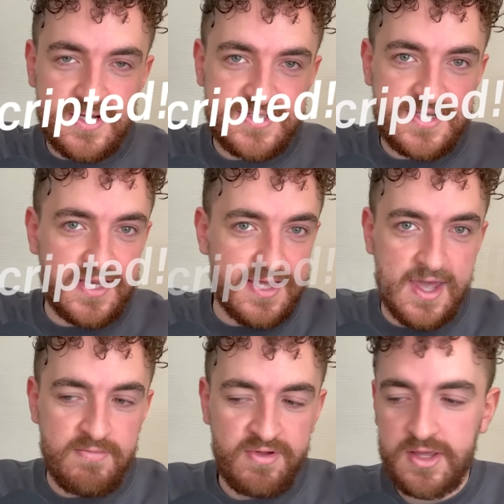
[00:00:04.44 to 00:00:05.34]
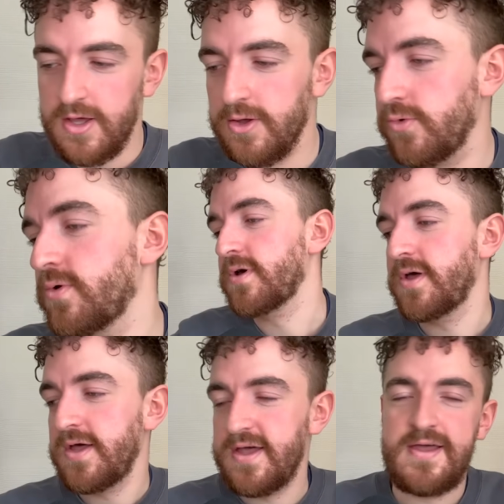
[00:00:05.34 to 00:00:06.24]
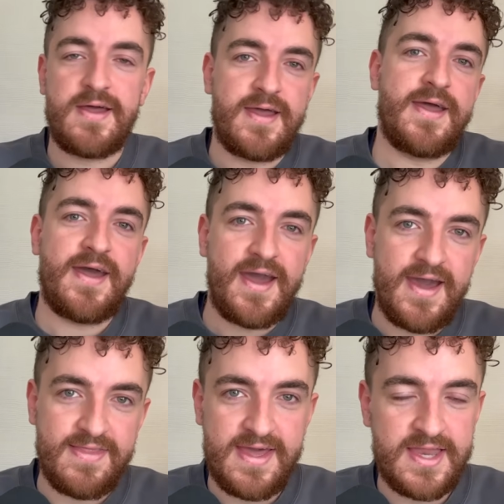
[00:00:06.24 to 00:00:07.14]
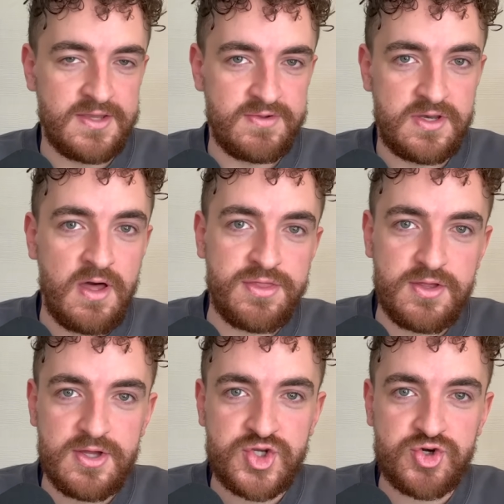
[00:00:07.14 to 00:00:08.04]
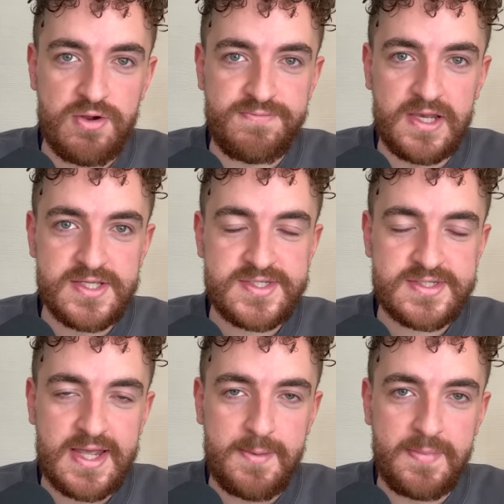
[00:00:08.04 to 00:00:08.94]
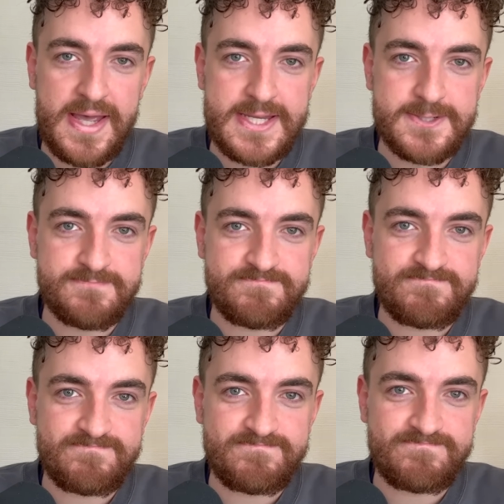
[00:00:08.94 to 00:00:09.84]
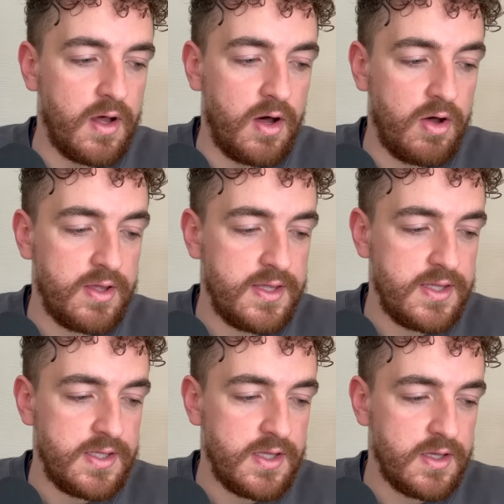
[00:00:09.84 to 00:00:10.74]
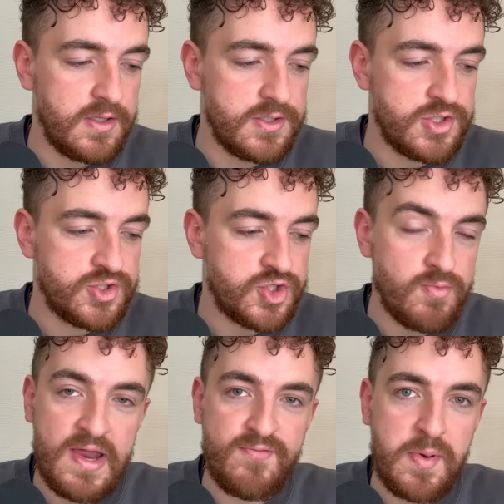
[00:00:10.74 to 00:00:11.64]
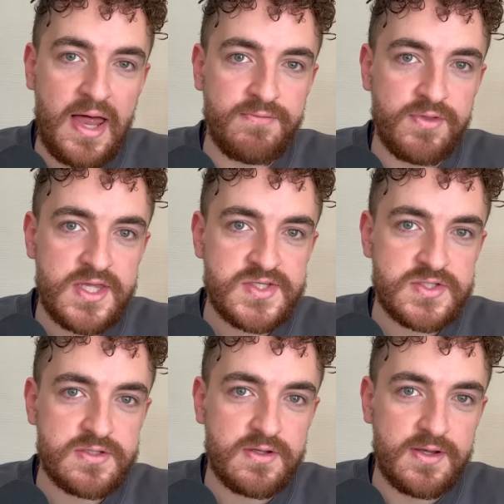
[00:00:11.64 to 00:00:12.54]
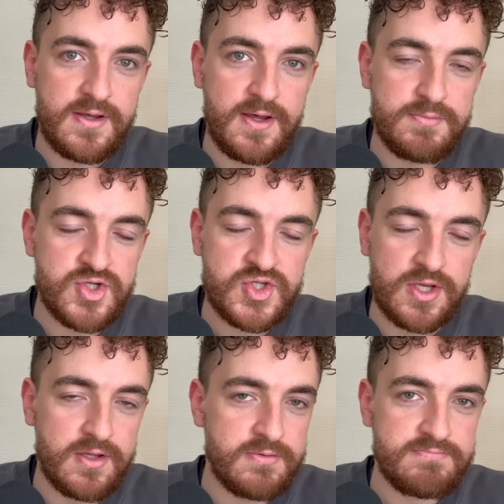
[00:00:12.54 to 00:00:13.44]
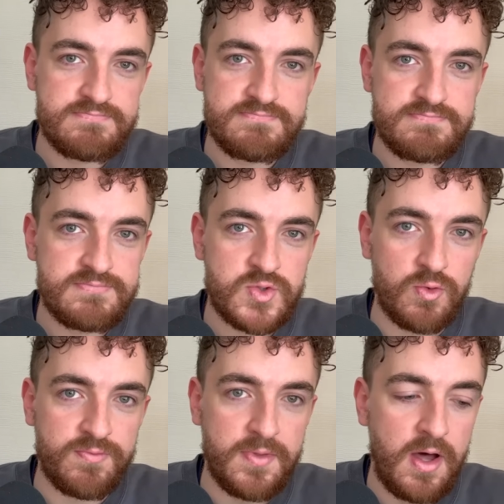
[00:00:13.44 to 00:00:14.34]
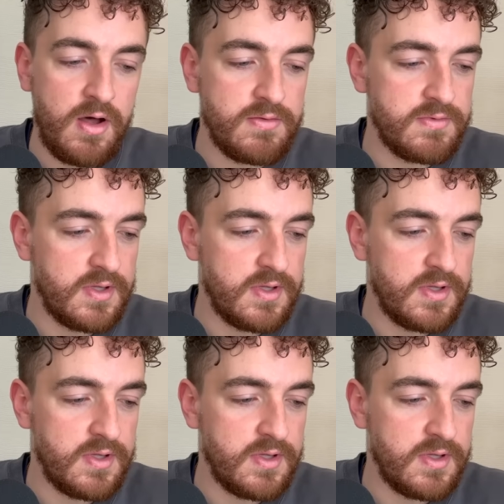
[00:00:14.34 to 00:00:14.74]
TDK video at the end of another Trophyless campaign. I don't really have a plan for this. I'm just going to talk from the heart.